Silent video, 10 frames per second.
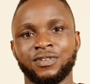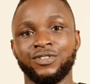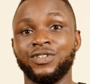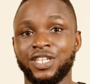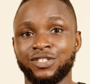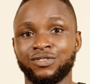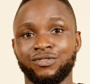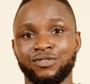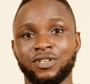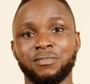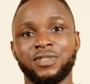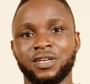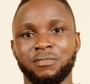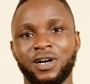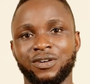you need to do something
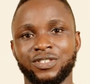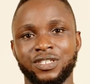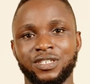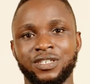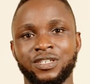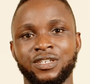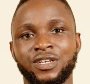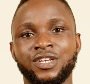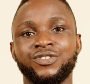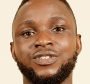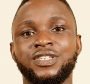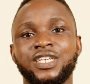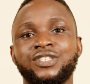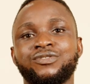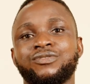about it. You
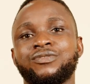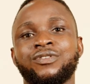need to